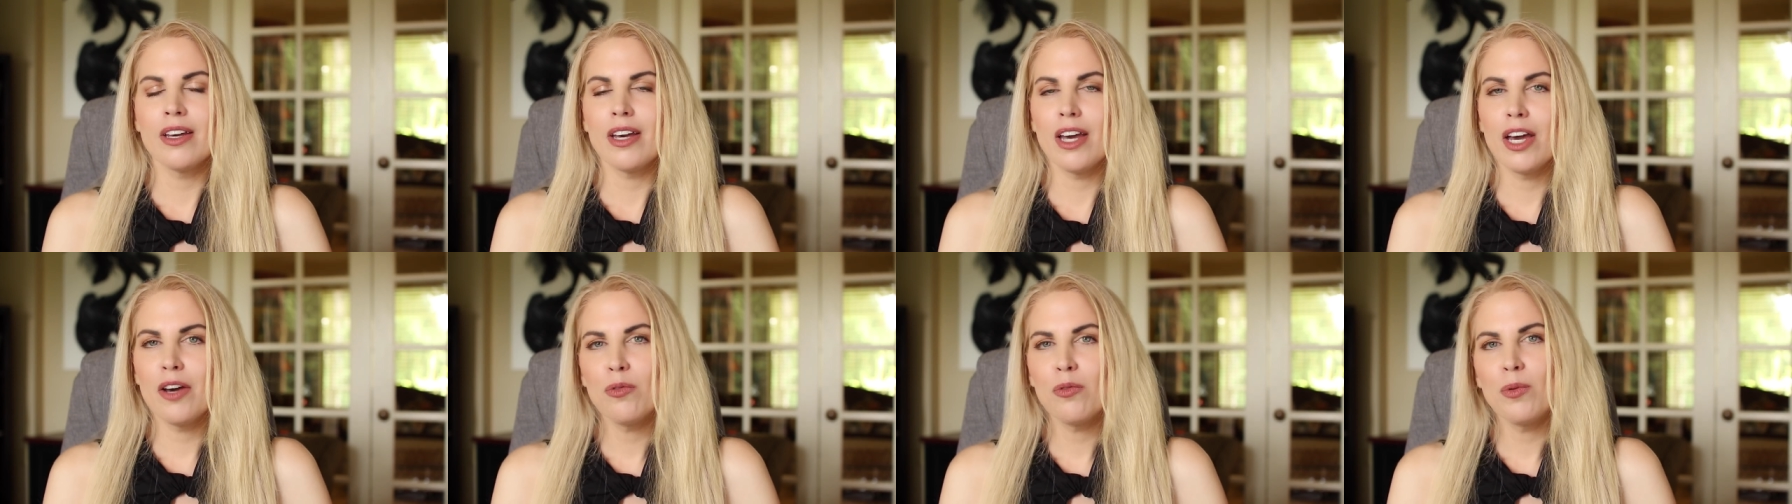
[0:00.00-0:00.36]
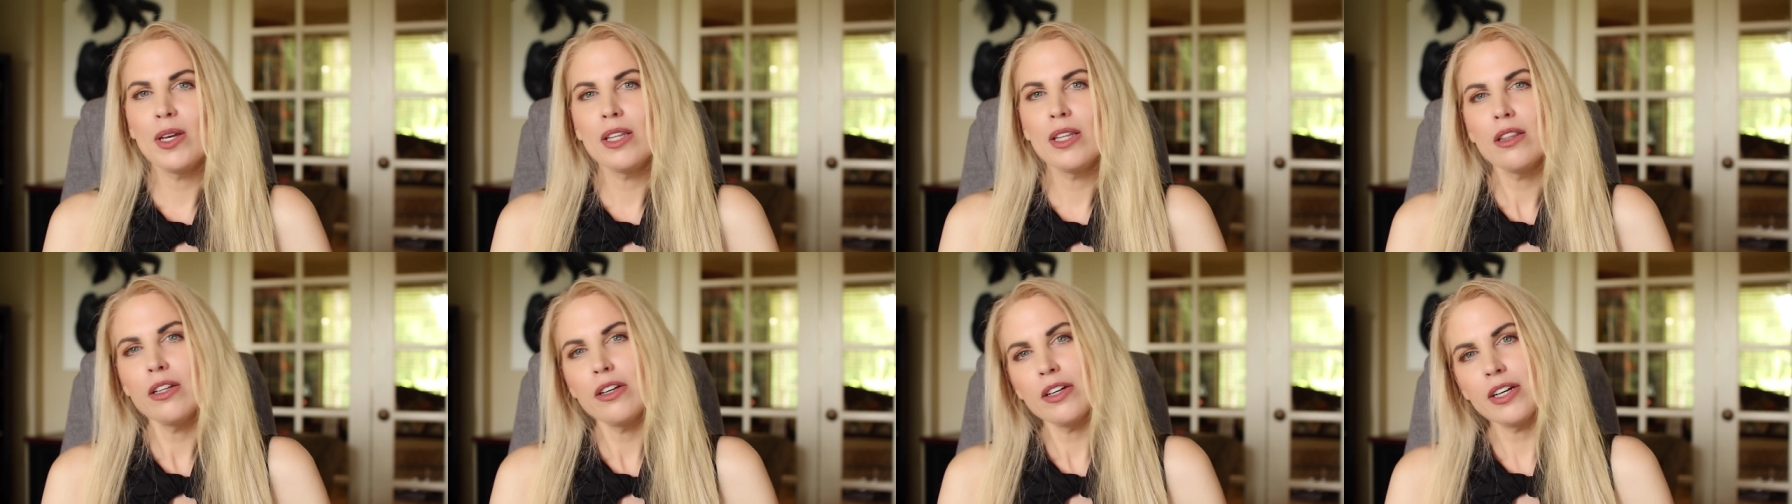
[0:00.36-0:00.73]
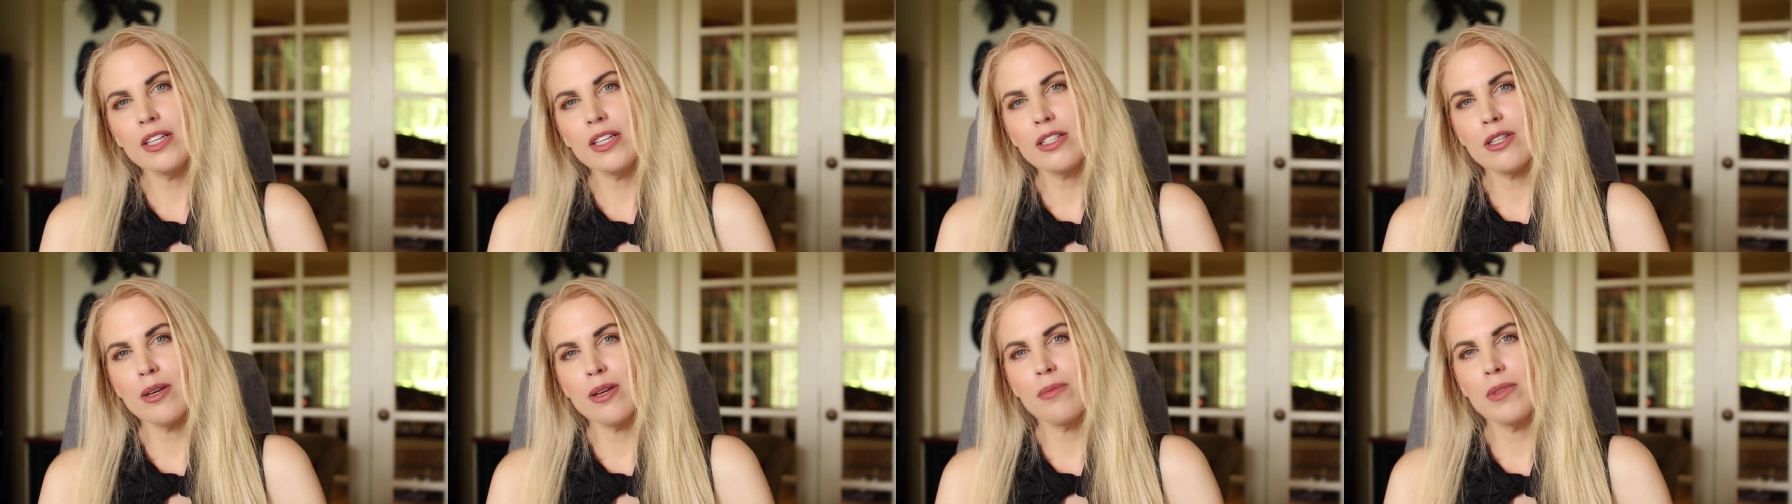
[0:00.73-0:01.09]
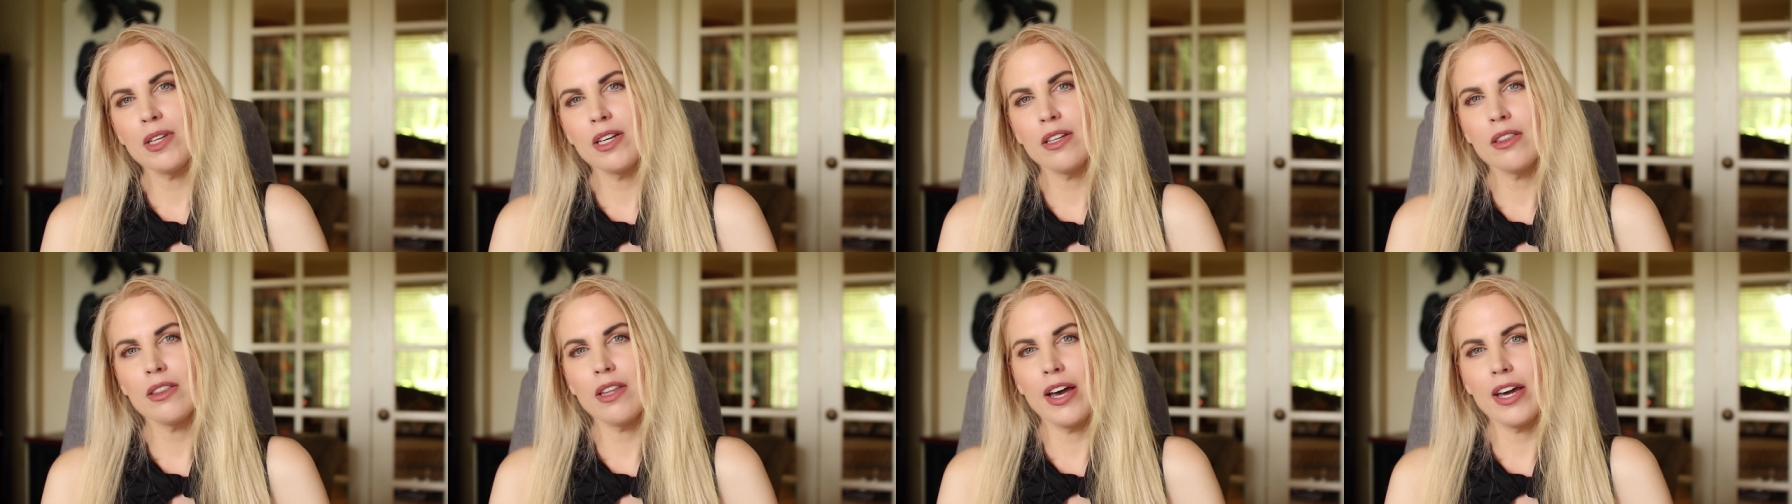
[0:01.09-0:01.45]
if we look at
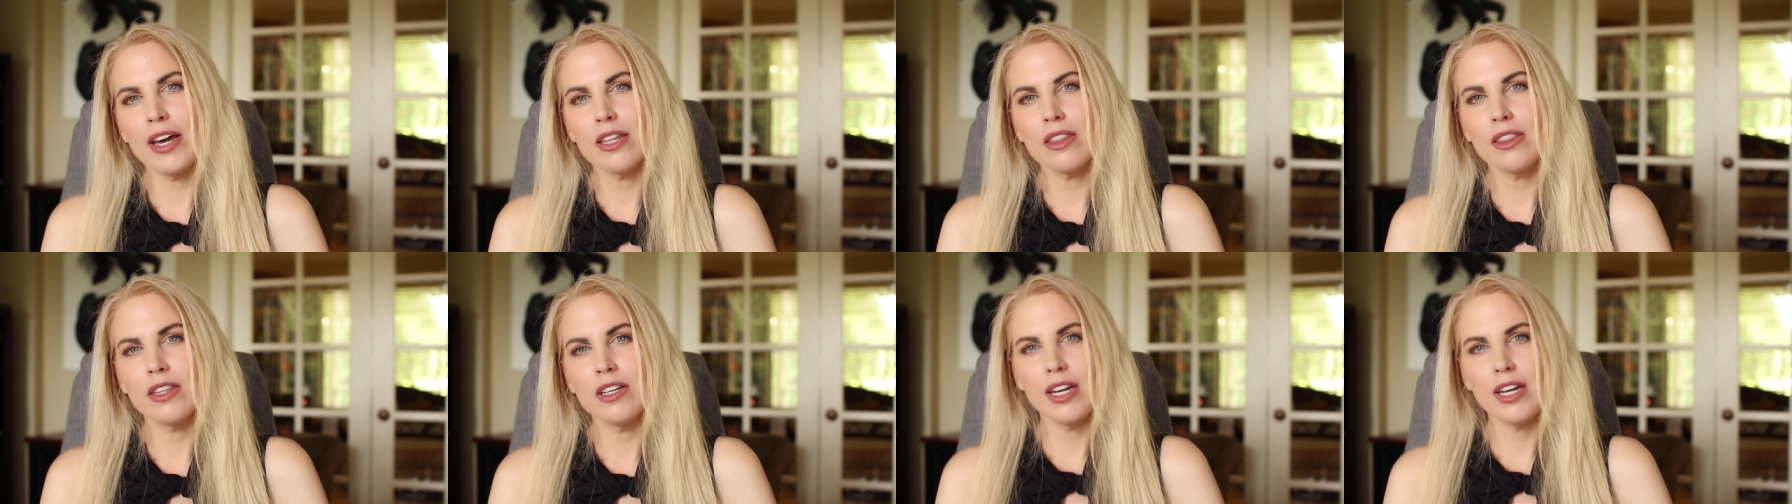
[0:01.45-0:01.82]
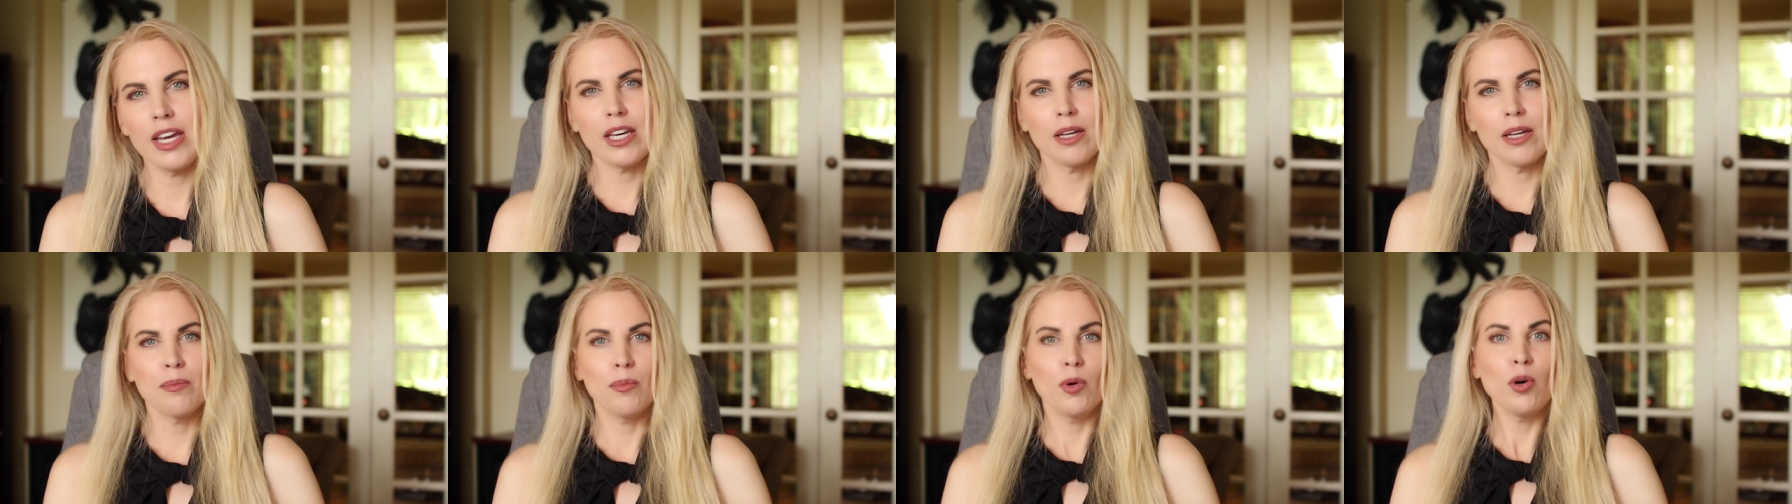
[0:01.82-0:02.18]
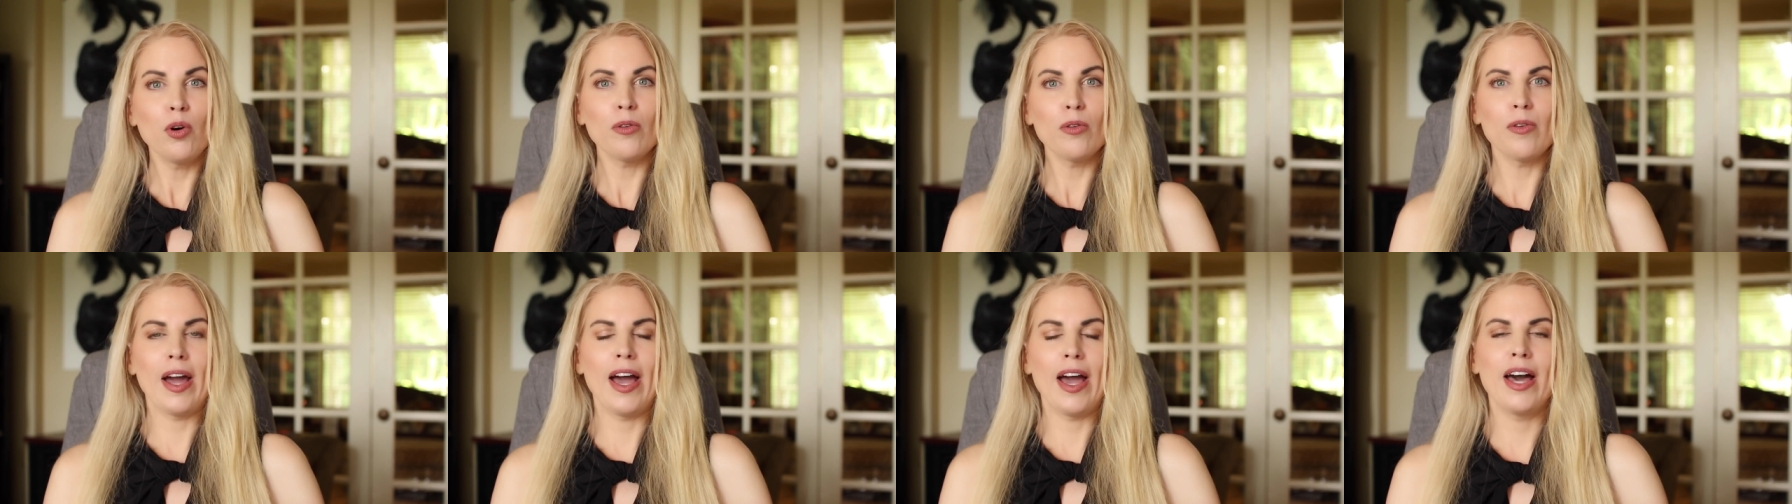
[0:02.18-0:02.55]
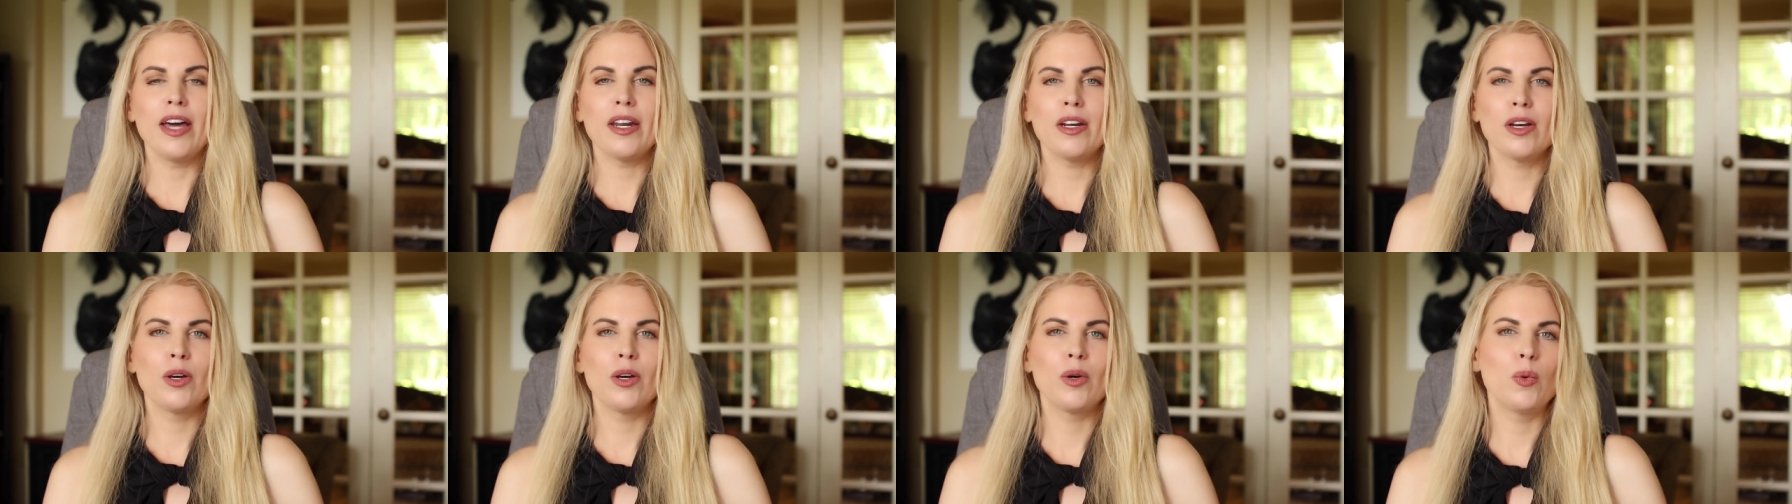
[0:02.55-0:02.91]
something like the naked mole
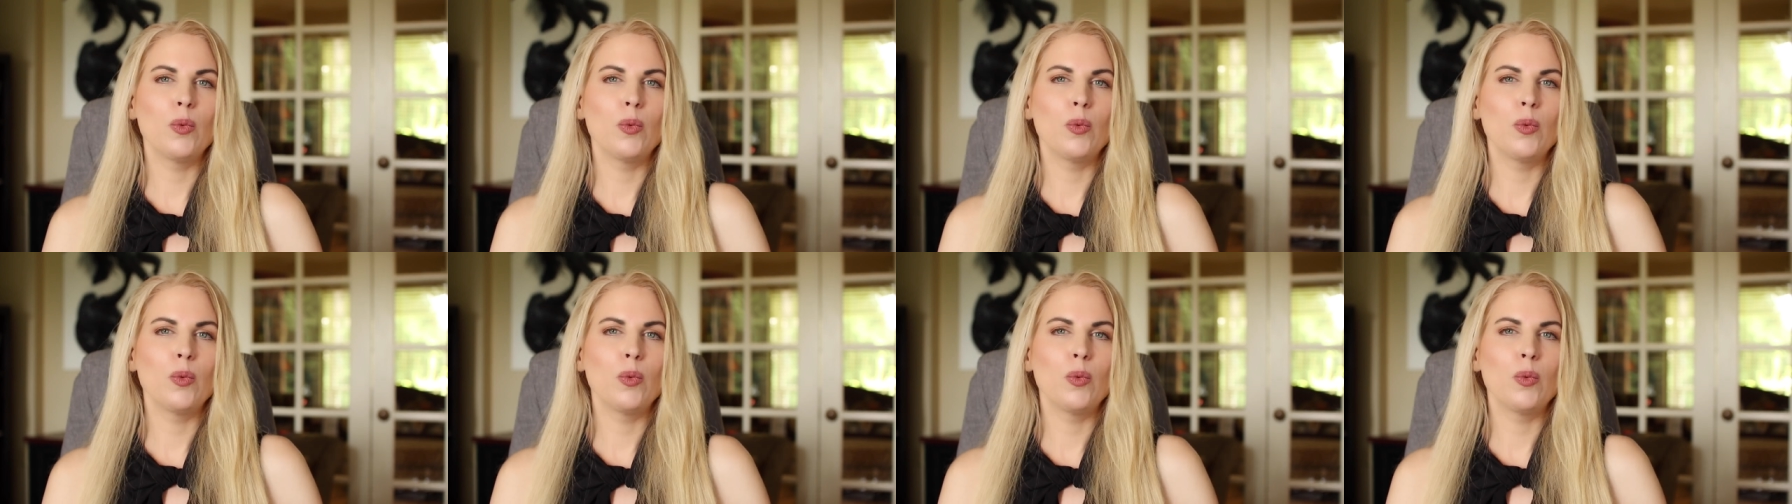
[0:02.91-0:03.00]
rat,